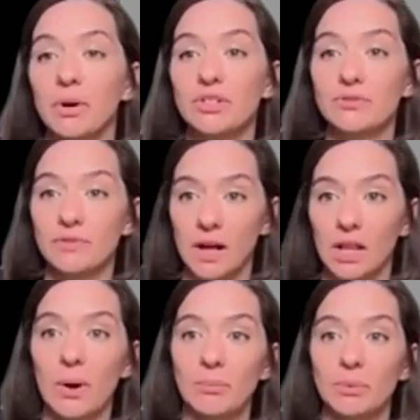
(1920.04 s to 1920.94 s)
to
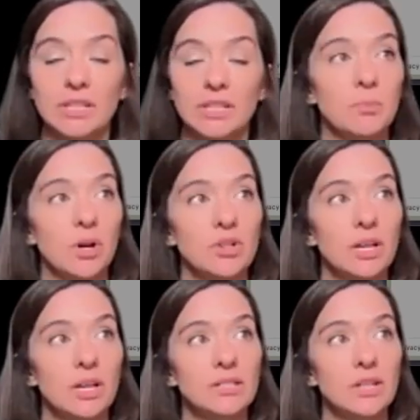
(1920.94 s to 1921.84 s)
follow up with this
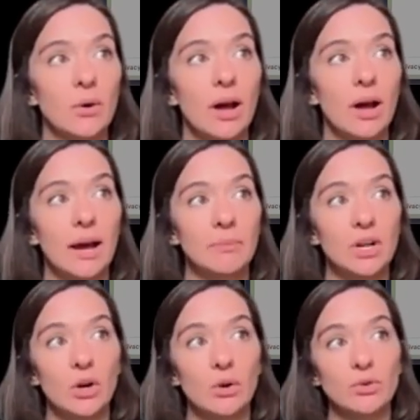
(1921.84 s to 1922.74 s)
person. So I'm going to
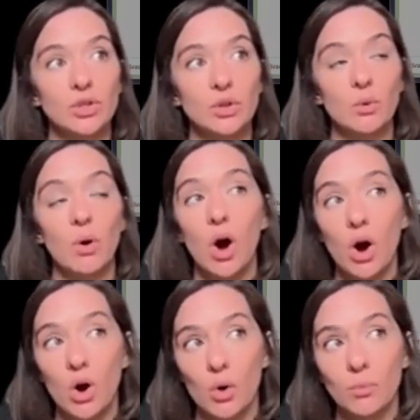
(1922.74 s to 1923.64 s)
go to
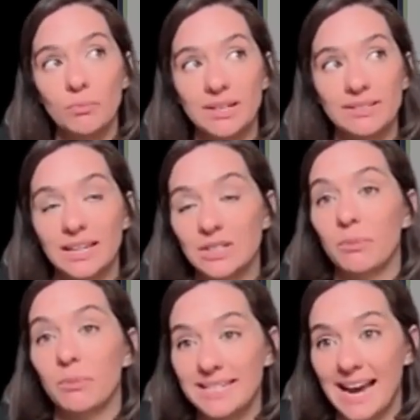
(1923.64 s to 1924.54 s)
home because that's where
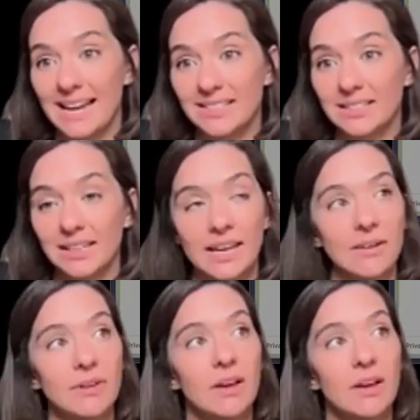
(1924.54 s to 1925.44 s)
my tasks
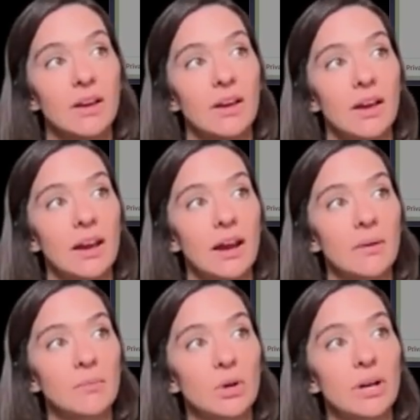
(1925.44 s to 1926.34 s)
live. And
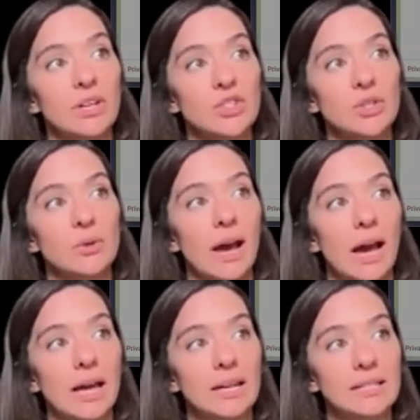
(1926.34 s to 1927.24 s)
I'm going to
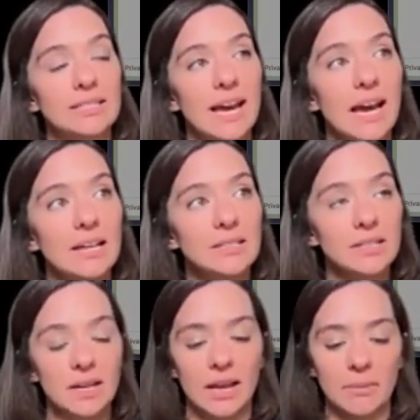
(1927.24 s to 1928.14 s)
add a
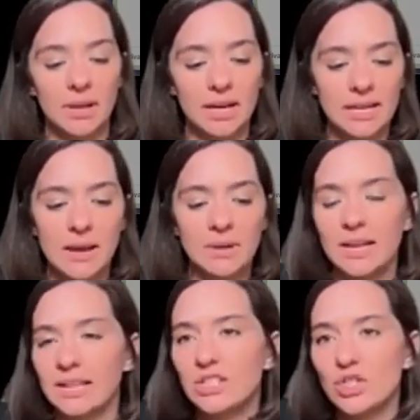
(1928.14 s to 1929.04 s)
task and I'm going to name
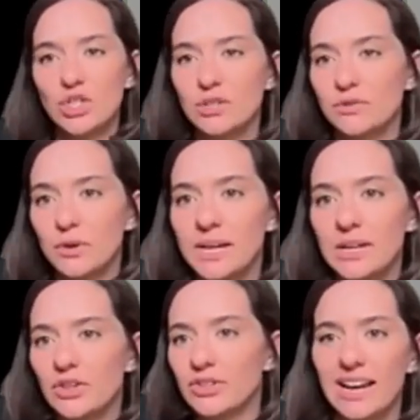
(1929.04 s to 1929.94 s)
it. This is just for me.
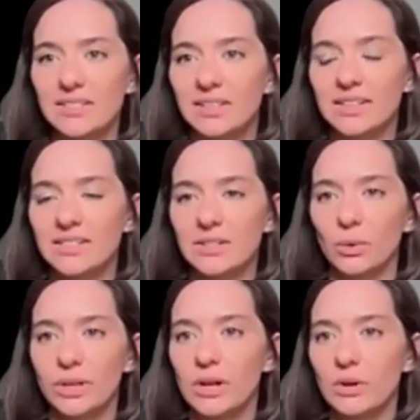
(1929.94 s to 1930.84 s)
Your task list
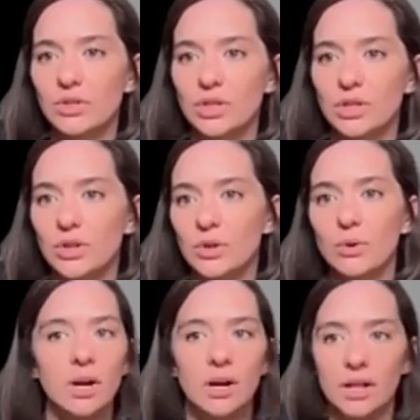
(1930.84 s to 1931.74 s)
only goes to you.
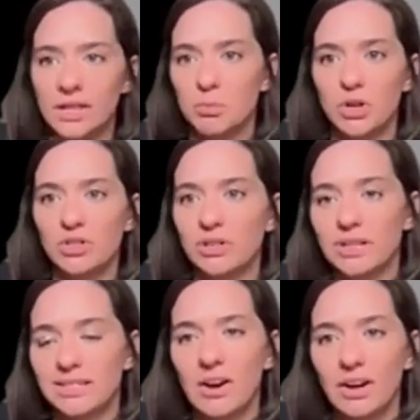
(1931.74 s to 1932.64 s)
This person
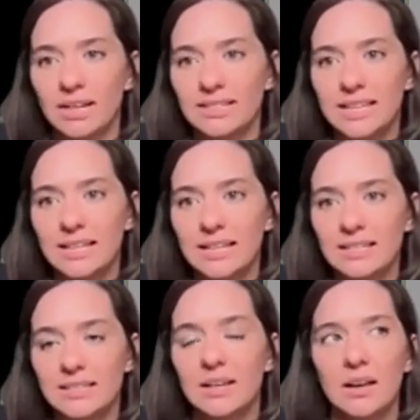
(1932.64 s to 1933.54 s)
is not going to see
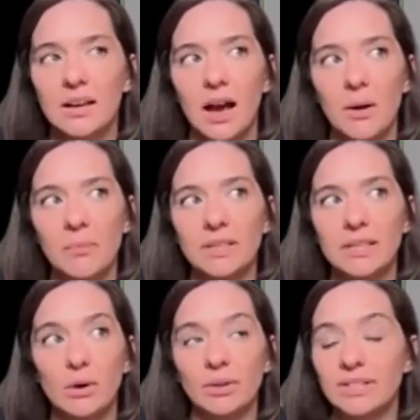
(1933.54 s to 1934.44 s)
this.
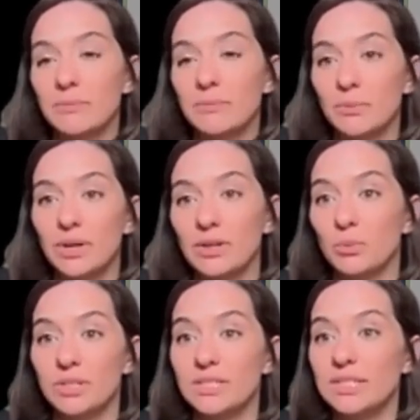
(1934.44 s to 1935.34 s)
The only time someone else
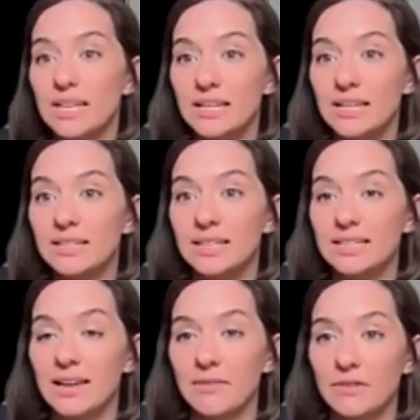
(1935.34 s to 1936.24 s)
would see this
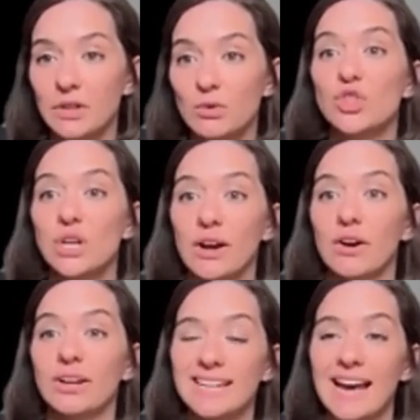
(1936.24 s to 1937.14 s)
is if you
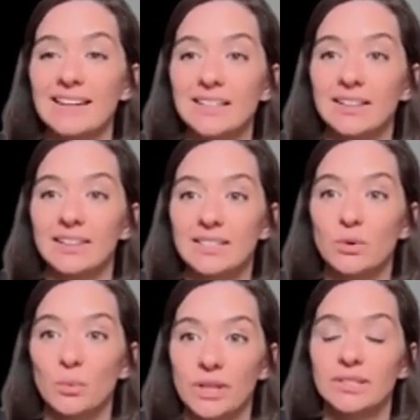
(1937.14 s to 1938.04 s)
shared a task list
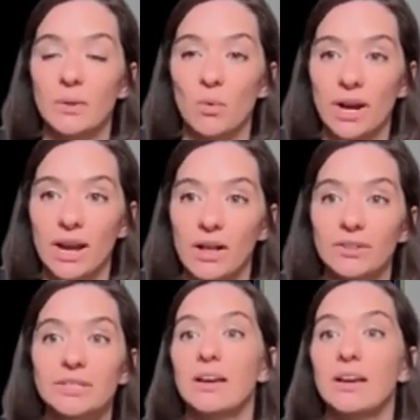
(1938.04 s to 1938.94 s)
with someone
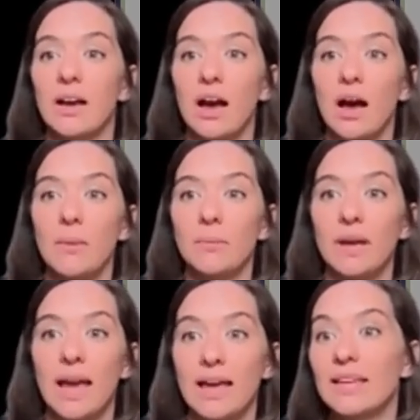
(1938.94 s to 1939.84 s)
else. And
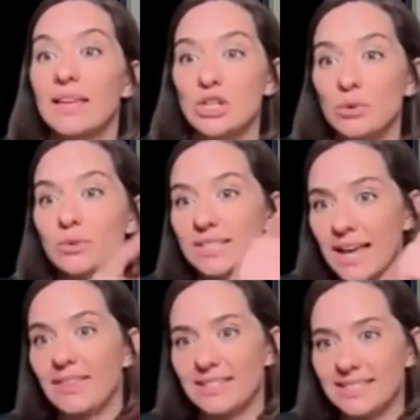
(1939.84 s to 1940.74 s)
then you
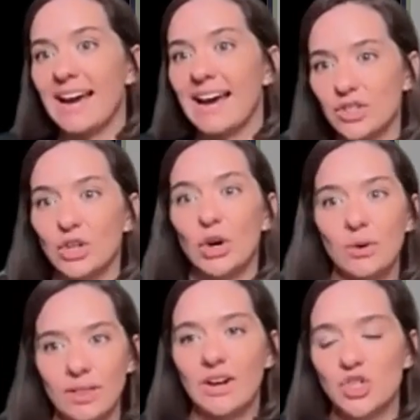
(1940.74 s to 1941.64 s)
set this task to go to
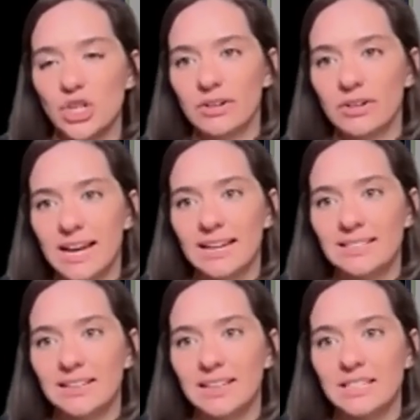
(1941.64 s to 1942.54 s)
that shared
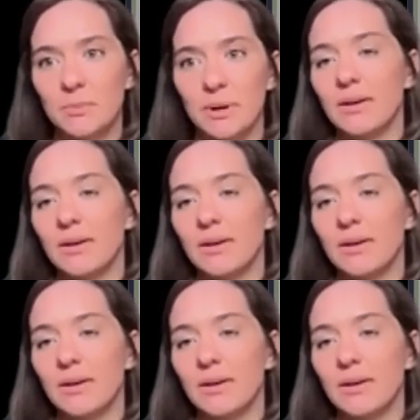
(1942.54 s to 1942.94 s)
task list. But